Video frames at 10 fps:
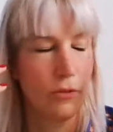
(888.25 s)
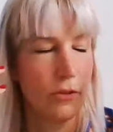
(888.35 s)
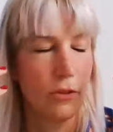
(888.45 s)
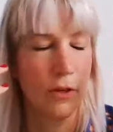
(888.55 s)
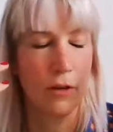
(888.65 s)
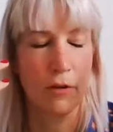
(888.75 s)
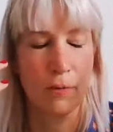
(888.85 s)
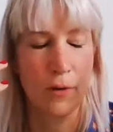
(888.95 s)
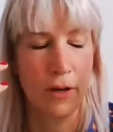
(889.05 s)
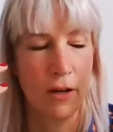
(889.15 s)
go like, oh
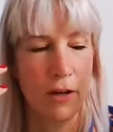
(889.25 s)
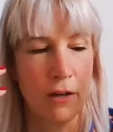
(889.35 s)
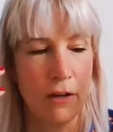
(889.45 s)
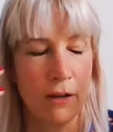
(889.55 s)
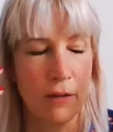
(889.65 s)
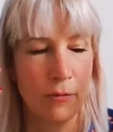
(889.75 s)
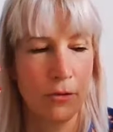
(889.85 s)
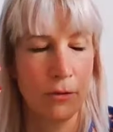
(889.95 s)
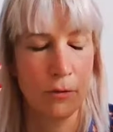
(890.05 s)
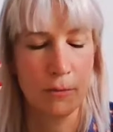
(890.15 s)
my God, like I'm
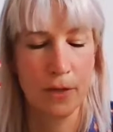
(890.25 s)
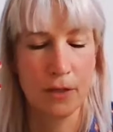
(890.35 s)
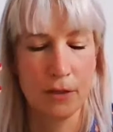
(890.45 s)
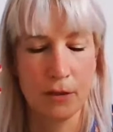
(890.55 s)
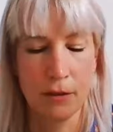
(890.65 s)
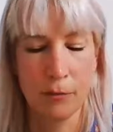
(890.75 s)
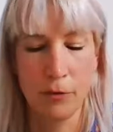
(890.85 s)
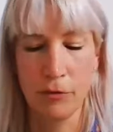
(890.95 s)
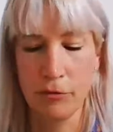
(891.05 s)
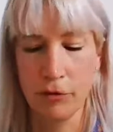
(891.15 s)
so amazing and
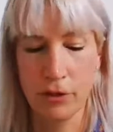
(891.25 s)
beautiful.